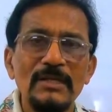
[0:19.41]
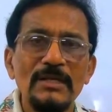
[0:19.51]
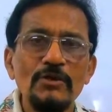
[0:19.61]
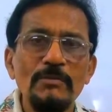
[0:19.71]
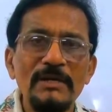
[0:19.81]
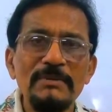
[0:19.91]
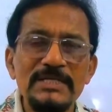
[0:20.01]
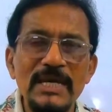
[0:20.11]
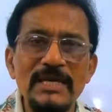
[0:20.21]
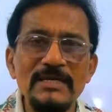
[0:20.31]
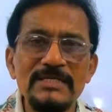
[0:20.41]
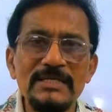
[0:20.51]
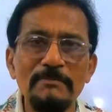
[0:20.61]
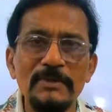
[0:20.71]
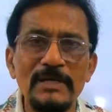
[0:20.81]
You might be taking
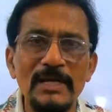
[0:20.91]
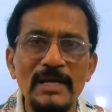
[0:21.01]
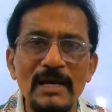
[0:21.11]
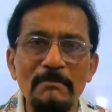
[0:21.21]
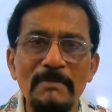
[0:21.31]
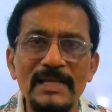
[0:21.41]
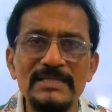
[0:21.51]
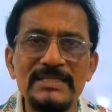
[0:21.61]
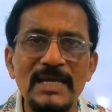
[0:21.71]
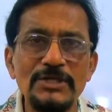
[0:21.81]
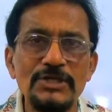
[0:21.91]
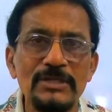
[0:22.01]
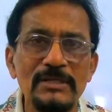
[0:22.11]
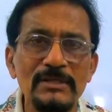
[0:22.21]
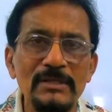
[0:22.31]
separately a math
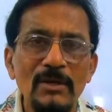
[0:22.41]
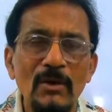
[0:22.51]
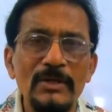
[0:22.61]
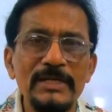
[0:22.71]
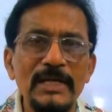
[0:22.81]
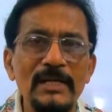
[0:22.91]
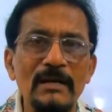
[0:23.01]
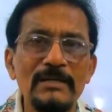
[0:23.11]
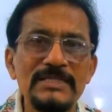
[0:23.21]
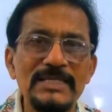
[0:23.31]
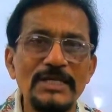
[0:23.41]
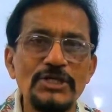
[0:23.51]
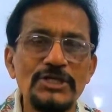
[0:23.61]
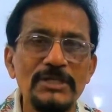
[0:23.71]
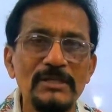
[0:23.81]
sectional or an LR
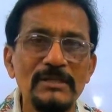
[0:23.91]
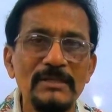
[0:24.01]
sectional.